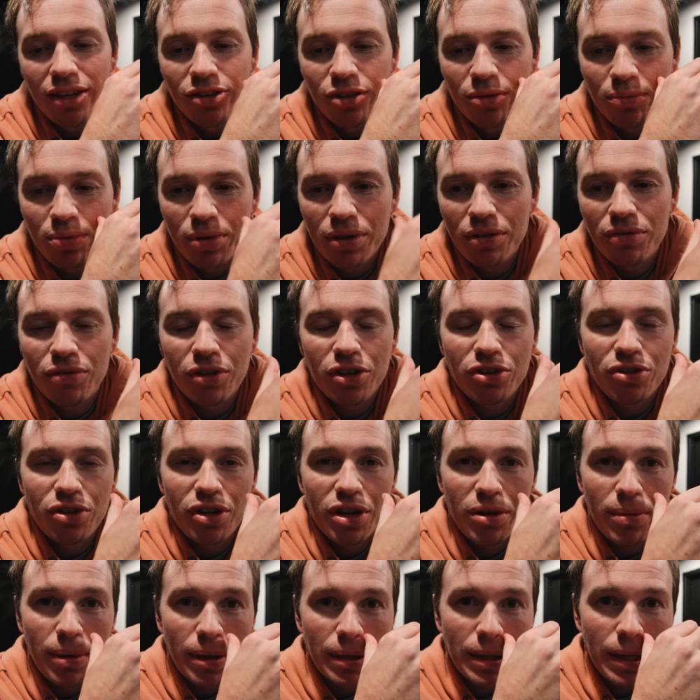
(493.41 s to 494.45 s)
So I'm pretty
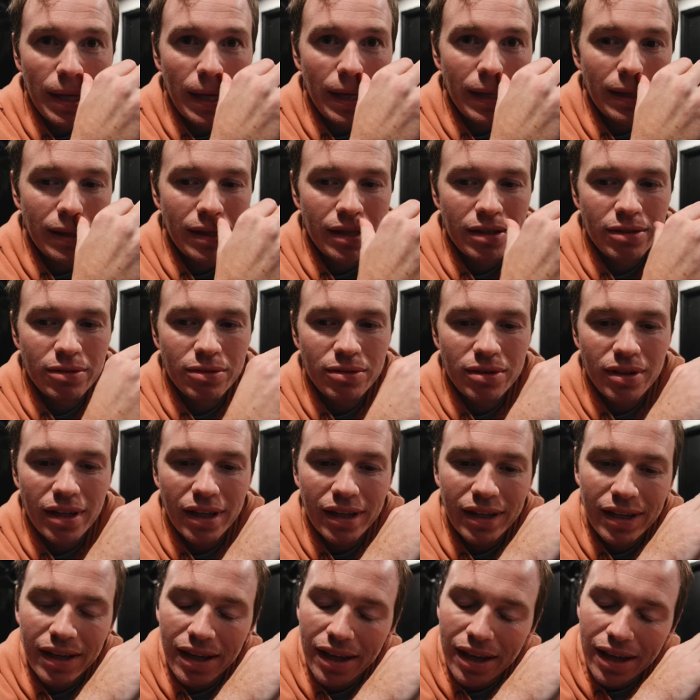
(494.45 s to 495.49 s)
frustrated about that. This
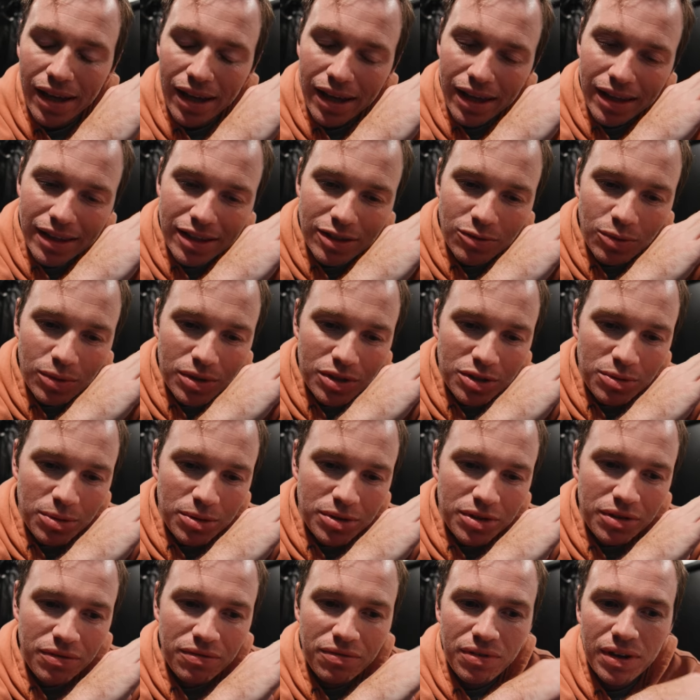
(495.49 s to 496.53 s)
wasn't
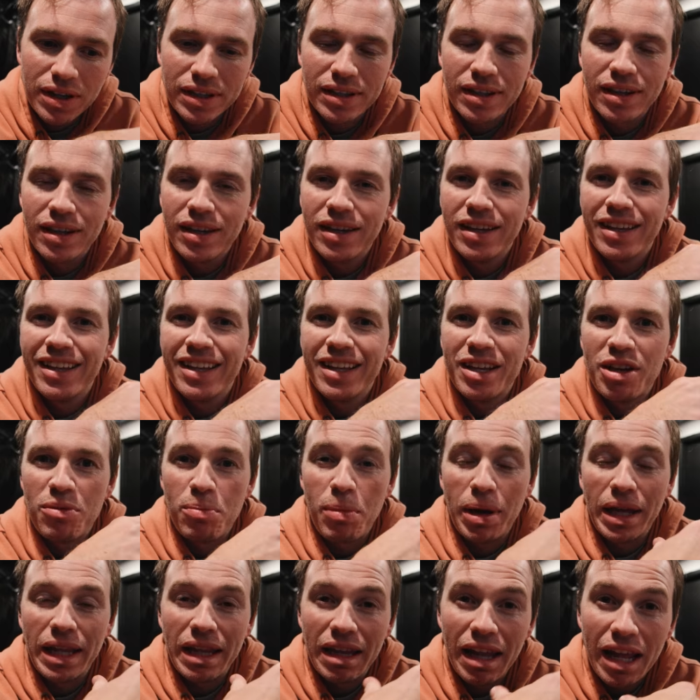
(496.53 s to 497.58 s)
supposed to affect
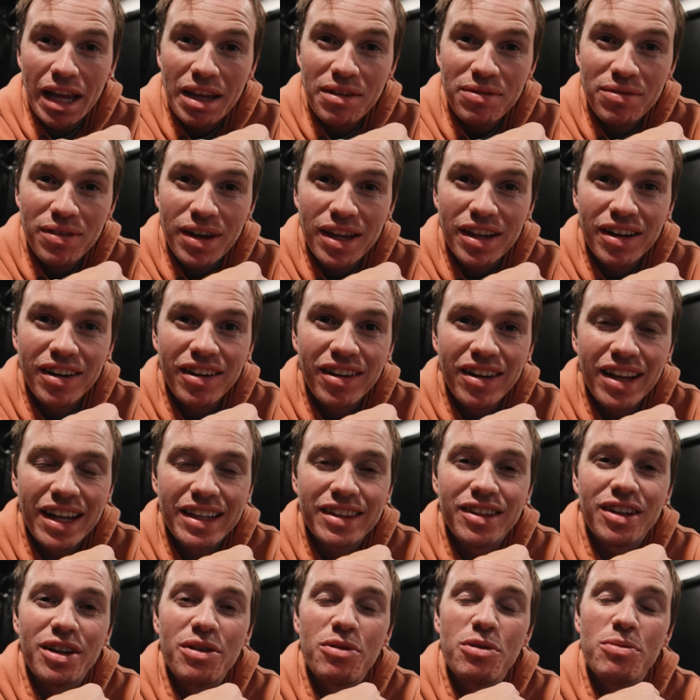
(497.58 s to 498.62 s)
my life at all.
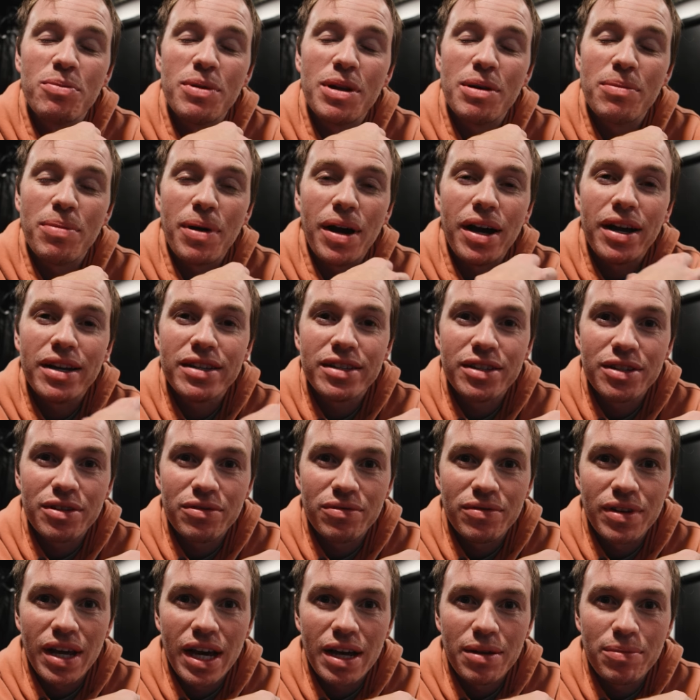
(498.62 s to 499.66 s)
I thought it would be a
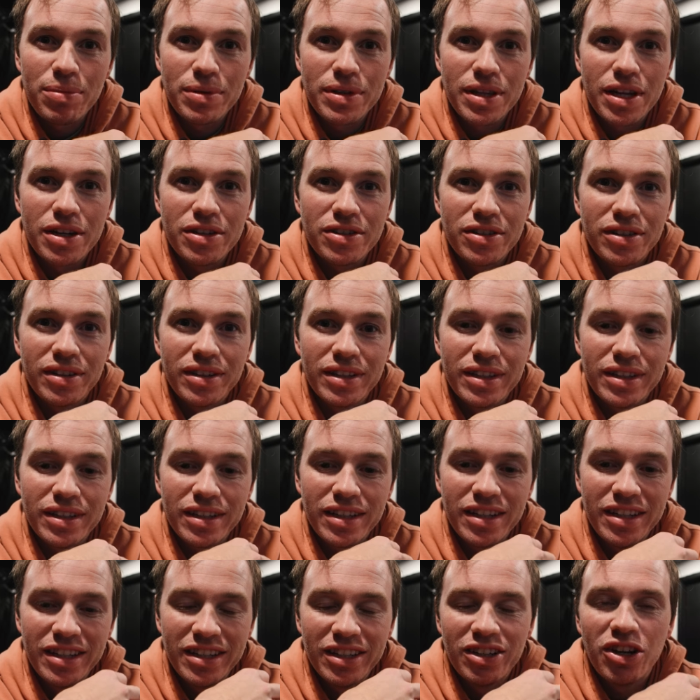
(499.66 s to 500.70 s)
positive, not
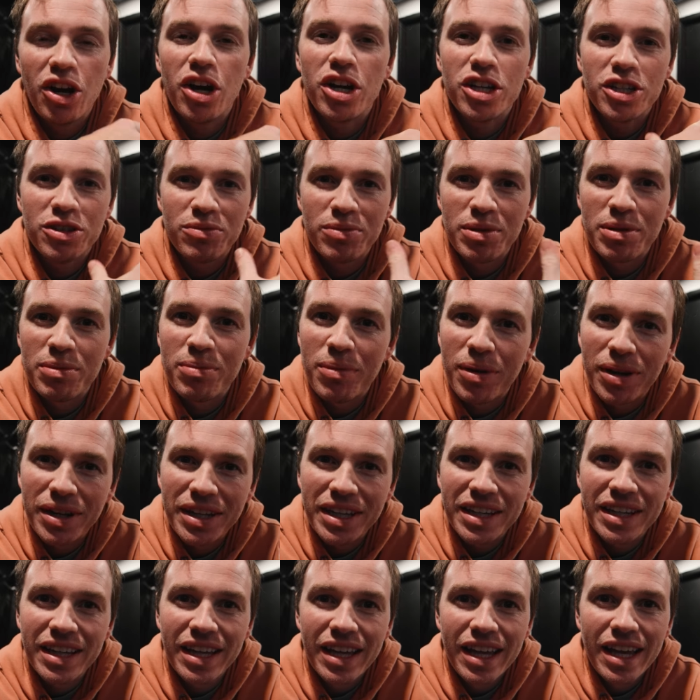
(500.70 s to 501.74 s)
potentially cost me
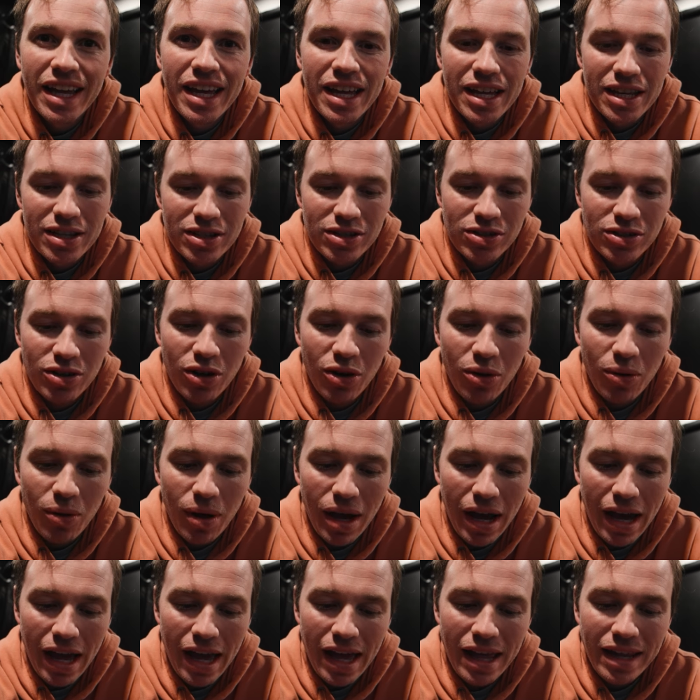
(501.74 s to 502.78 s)
money.
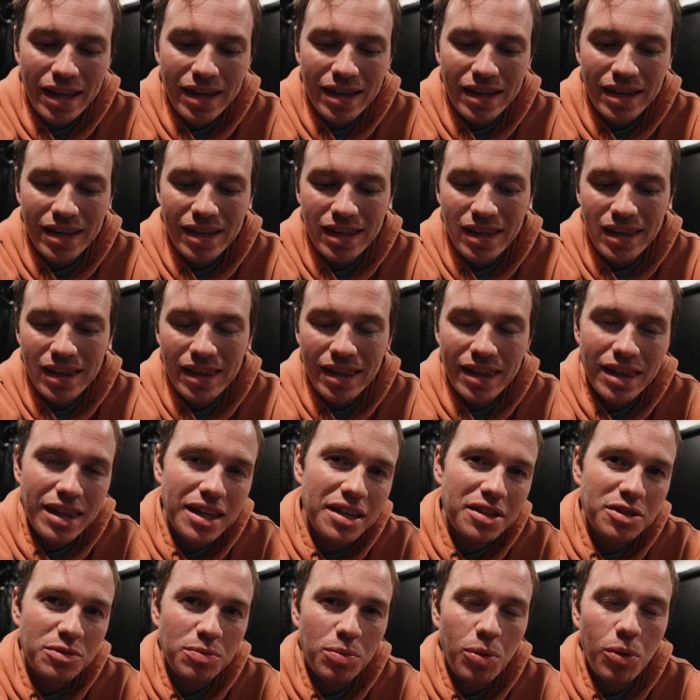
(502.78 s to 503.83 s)
So at
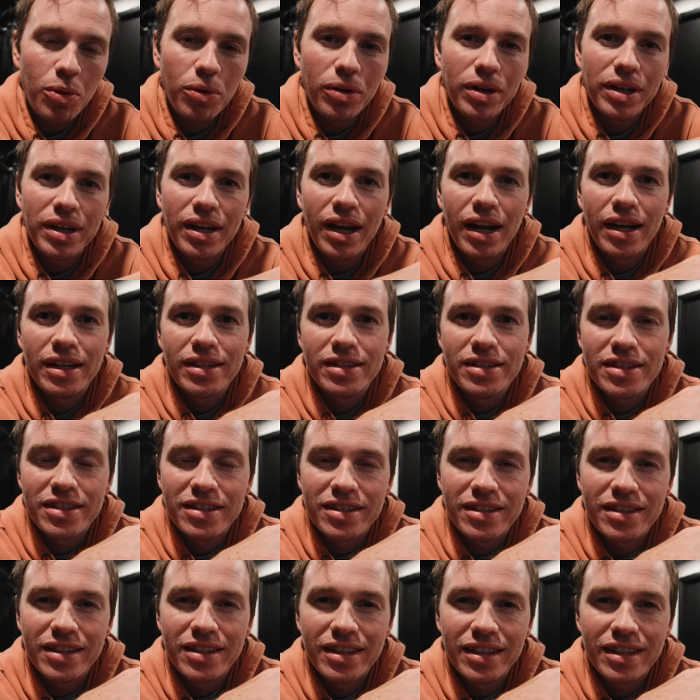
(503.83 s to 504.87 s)
this point, I
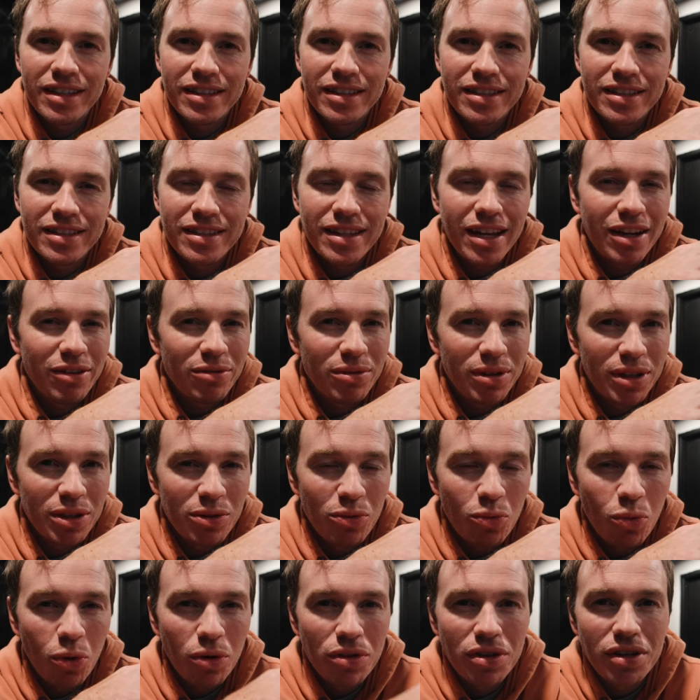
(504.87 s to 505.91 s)
just think it's not really
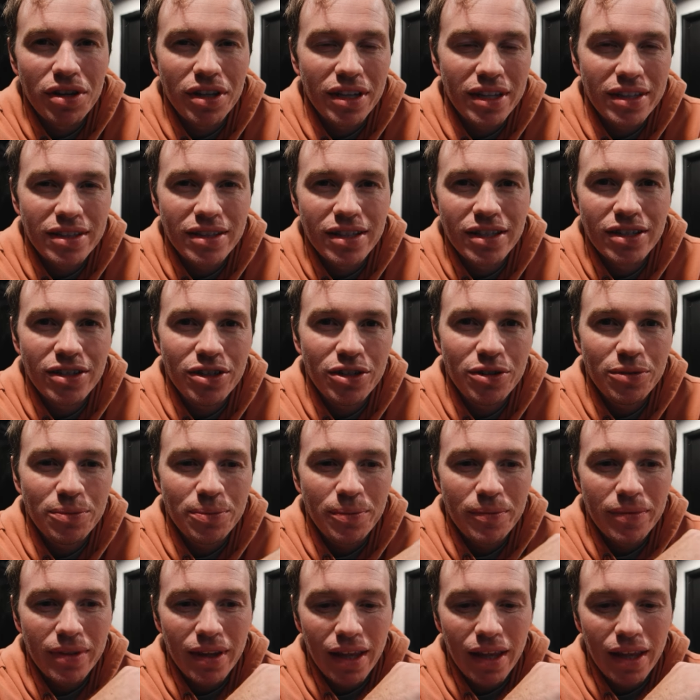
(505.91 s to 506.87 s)
worth it to continue.